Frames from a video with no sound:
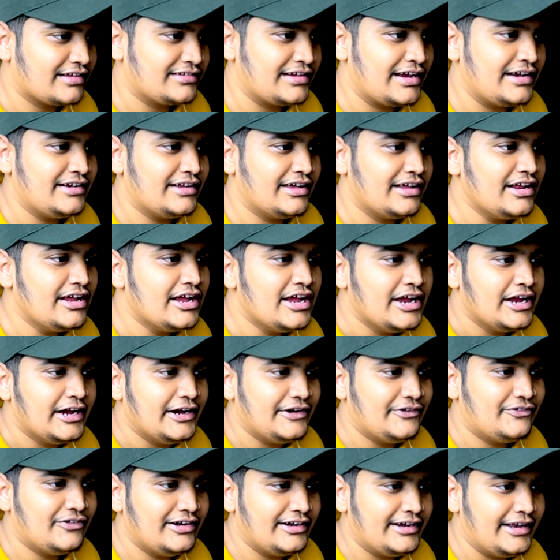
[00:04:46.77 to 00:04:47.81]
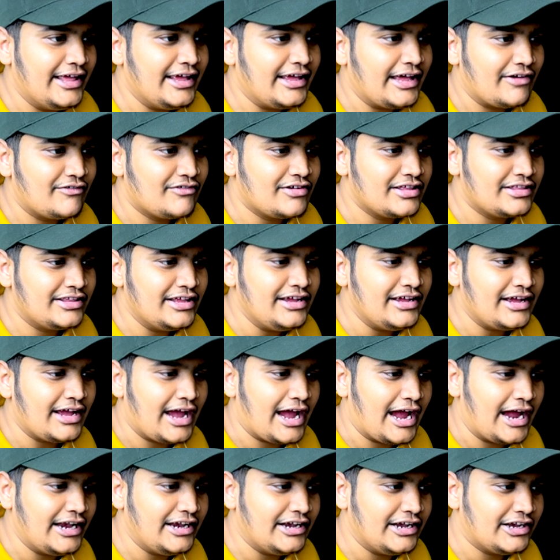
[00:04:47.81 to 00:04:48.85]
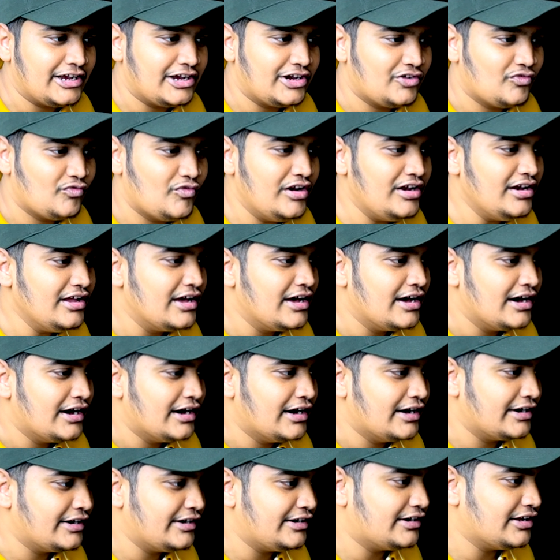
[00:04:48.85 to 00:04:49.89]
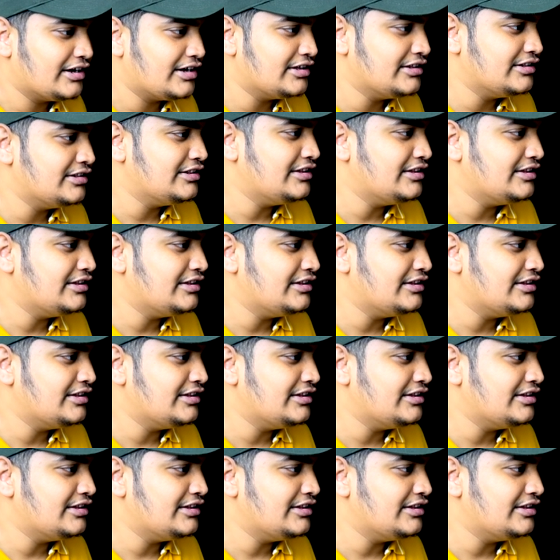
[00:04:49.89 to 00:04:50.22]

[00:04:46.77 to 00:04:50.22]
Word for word: assigned here it will take everything and it will return